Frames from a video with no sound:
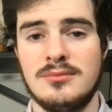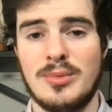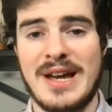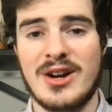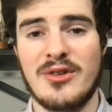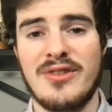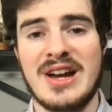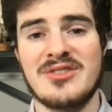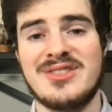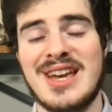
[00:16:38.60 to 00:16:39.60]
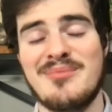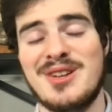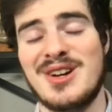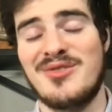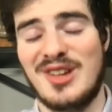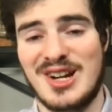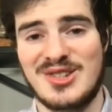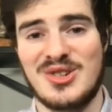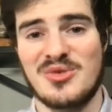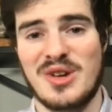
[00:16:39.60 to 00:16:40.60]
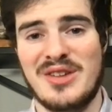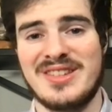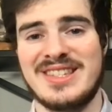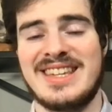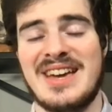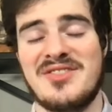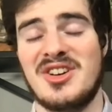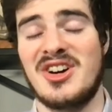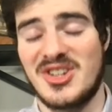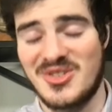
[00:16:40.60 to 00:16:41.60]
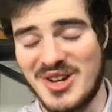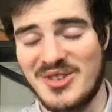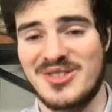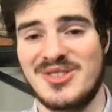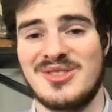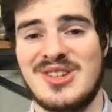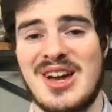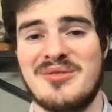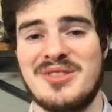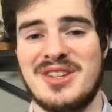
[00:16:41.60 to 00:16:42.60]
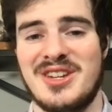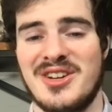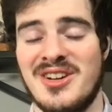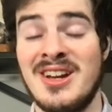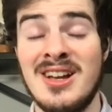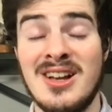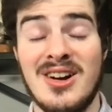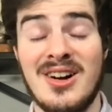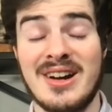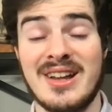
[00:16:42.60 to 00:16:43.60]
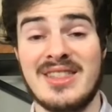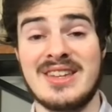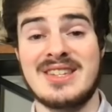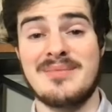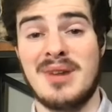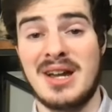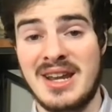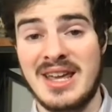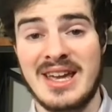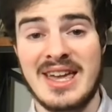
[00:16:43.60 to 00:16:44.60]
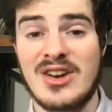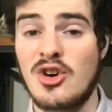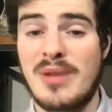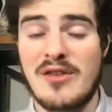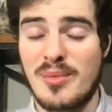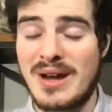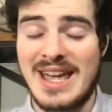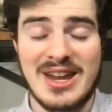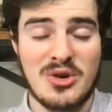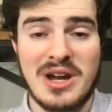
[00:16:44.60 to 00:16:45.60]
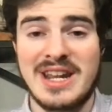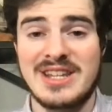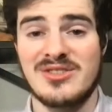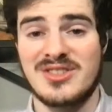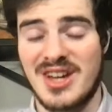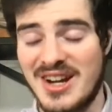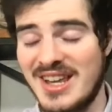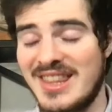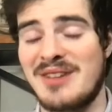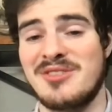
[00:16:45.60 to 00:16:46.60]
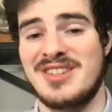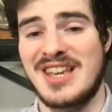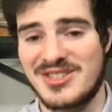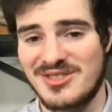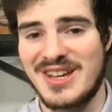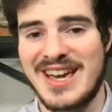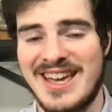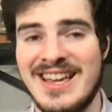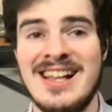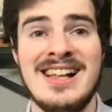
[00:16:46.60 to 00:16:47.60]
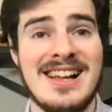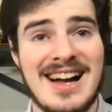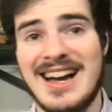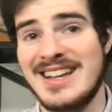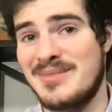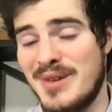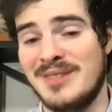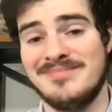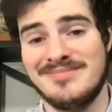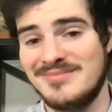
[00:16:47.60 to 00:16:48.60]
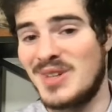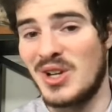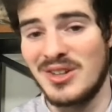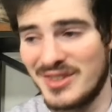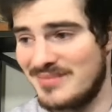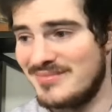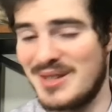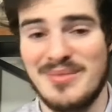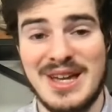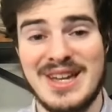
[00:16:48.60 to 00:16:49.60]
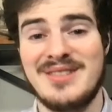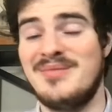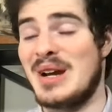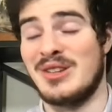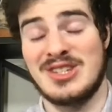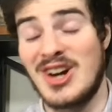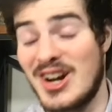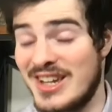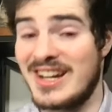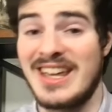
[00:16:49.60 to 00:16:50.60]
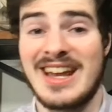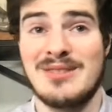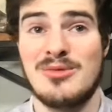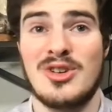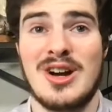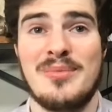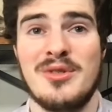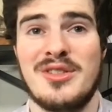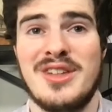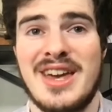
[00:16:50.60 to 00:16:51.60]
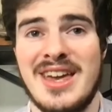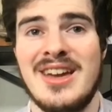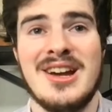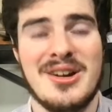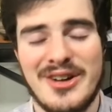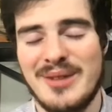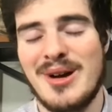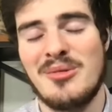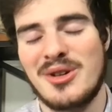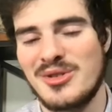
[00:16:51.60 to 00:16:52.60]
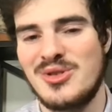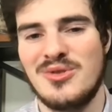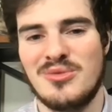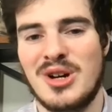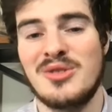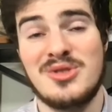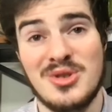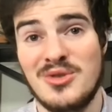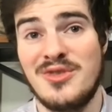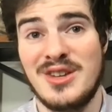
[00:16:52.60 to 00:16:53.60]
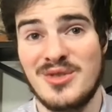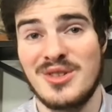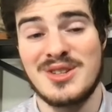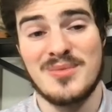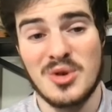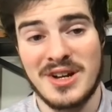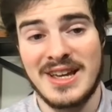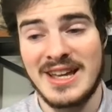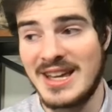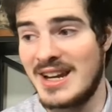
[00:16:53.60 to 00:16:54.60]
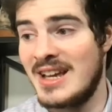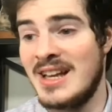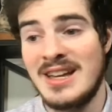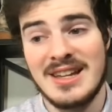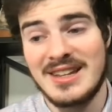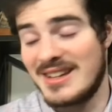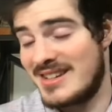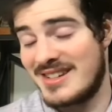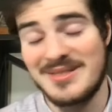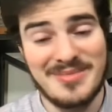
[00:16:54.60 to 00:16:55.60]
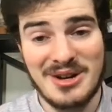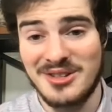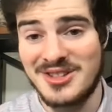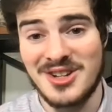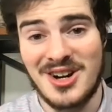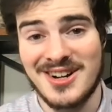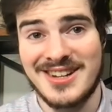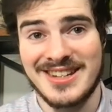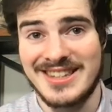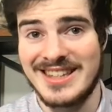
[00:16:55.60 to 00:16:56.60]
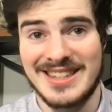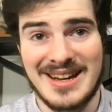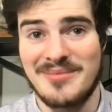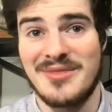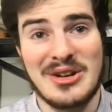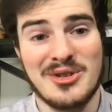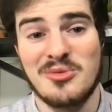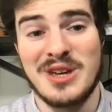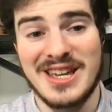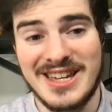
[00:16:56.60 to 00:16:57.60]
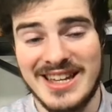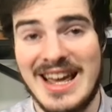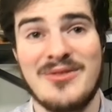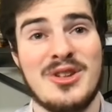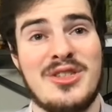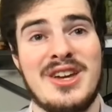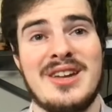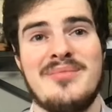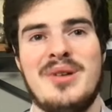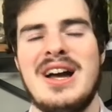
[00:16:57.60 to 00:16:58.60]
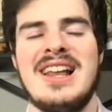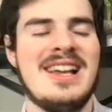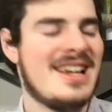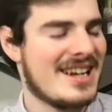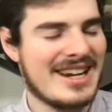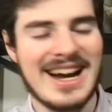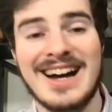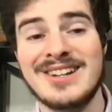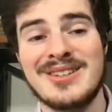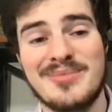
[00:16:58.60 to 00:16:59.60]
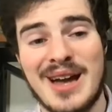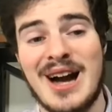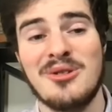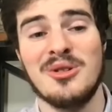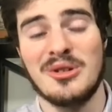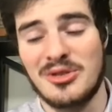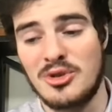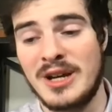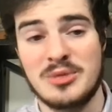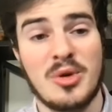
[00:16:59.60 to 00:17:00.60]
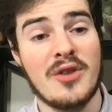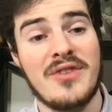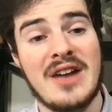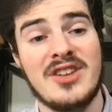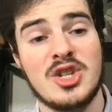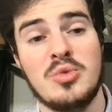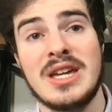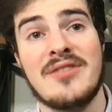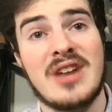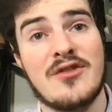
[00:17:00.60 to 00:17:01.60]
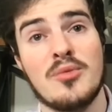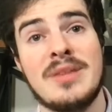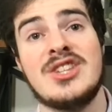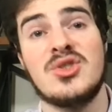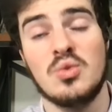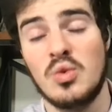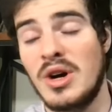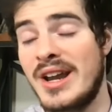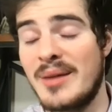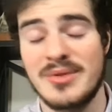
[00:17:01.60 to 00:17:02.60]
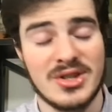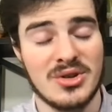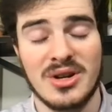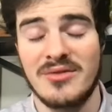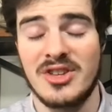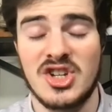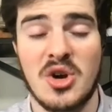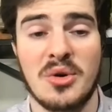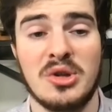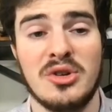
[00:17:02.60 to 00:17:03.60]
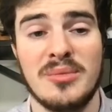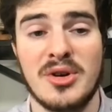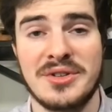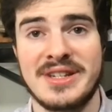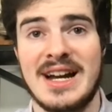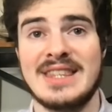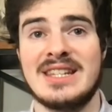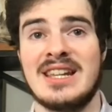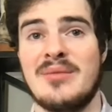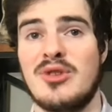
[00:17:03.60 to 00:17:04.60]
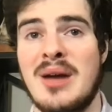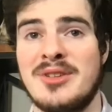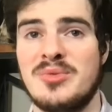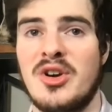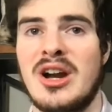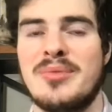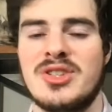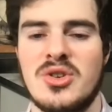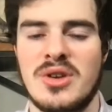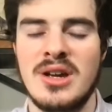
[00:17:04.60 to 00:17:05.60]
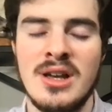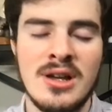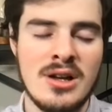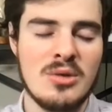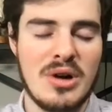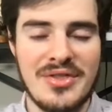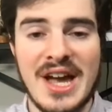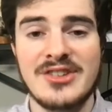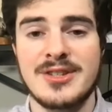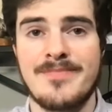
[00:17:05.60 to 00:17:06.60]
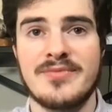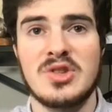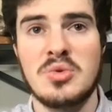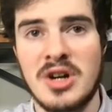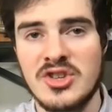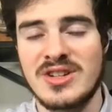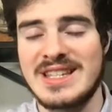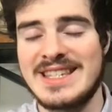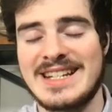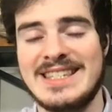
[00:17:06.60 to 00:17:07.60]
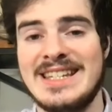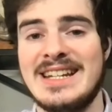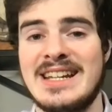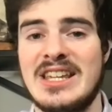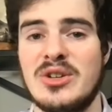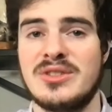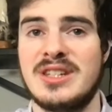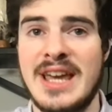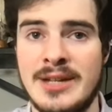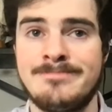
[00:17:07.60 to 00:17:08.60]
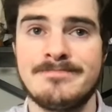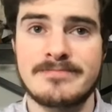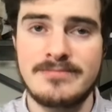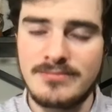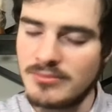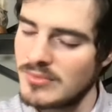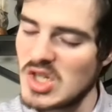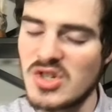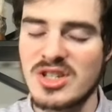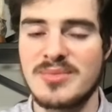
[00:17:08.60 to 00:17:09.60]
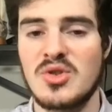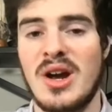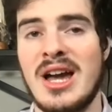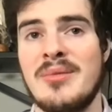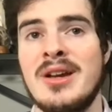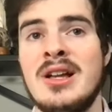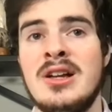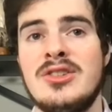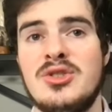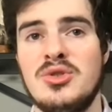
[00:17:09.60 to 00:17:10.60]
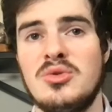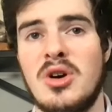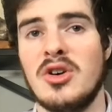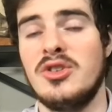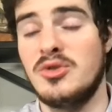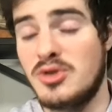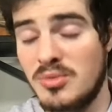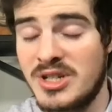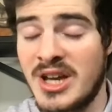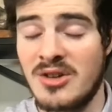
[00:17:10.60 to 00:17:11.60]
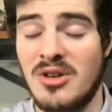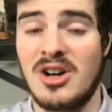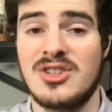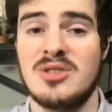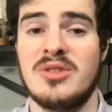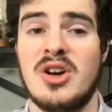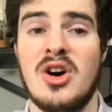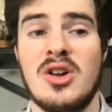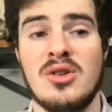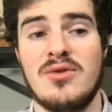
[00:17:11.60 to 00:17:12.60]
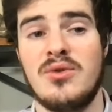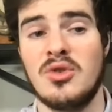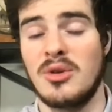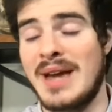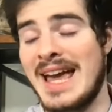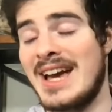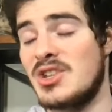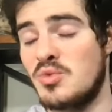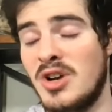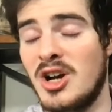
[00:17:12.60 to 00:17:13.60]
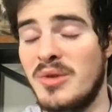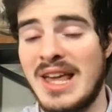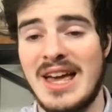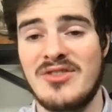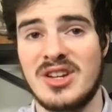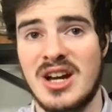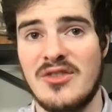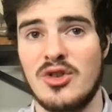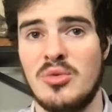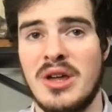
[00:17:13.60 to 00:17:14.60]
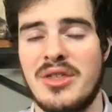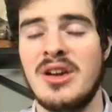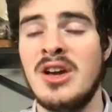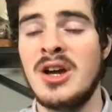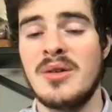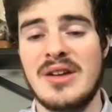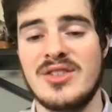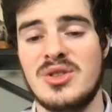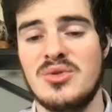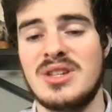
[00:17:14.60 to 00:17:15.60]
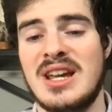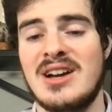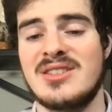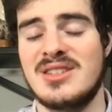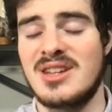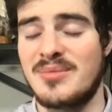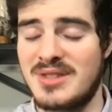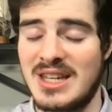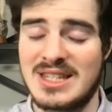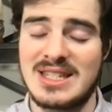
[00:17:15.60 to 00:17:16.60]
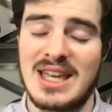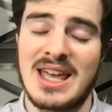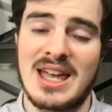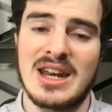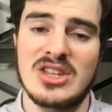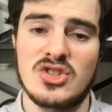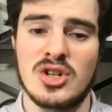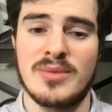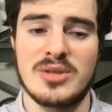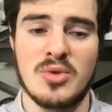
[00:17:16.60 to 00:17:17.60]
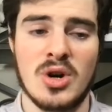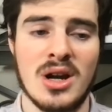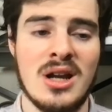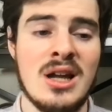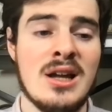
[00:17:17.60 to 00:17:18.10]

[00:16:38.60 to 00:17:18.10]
We're back, our final segment of Locked On Ravens. Kevin Ostreicher still talking with you here on this Monday. Again, hope everybody had a great Easter Sunday. That was yesterday. I spent all of it in bed, barely talking. Again, I woke up with a right about 102 fever this morning and can barely talk. I'm very weak and everything, but gotta power through because 5 days a week. I've never missed one episode of the show, including bonus content, and I promise we are on episode 1,216 here today. Be sure to subscribe to our YouTube channel, also in audio form as well. We had you covered with Ravens news, analysis, updates, and so much more.